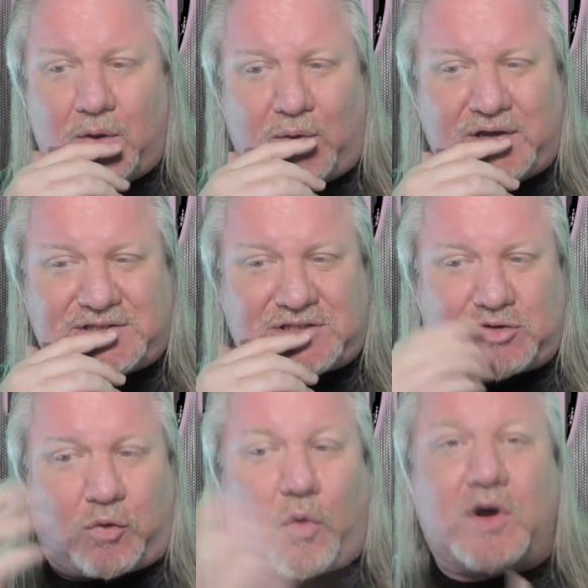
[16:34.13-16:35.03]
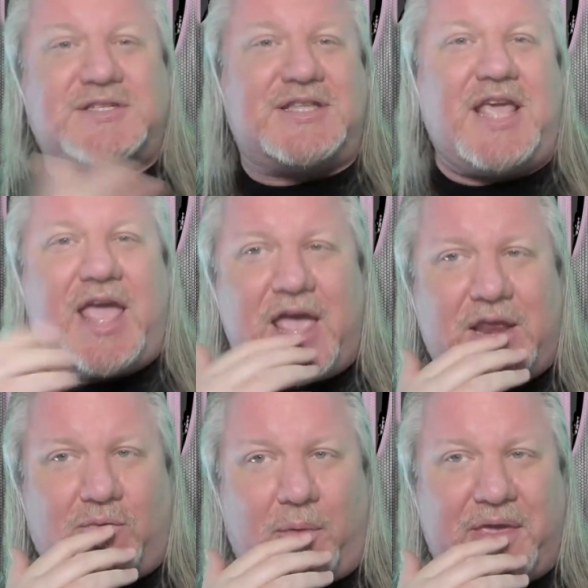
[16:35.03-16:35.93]
was towards the
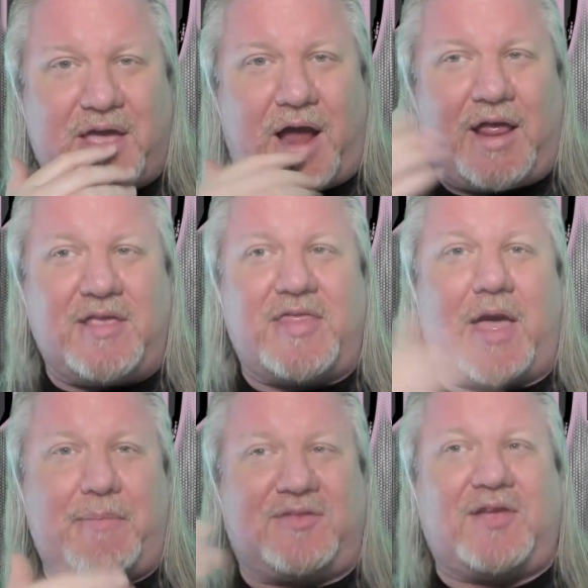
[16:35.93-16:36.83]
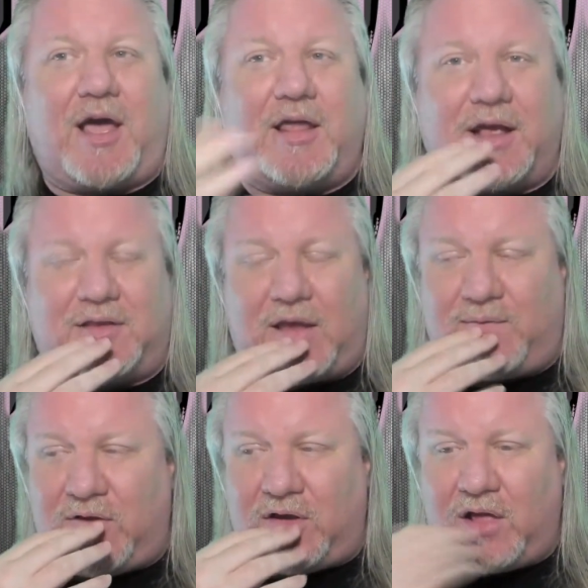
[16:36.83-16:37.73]
end when we got into that Metallica
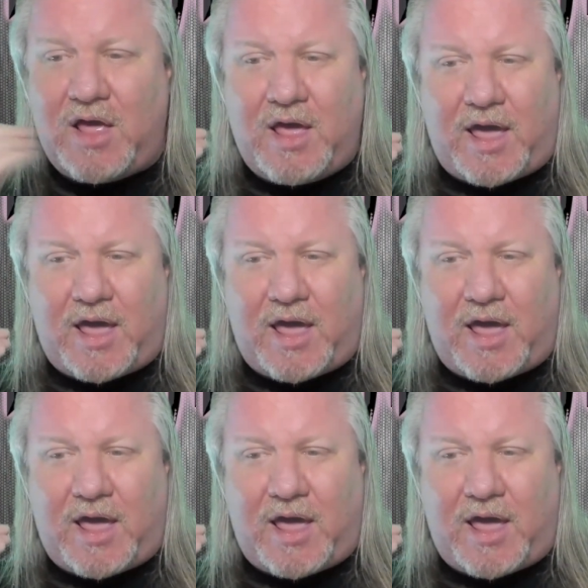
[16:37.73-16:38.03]
type feel,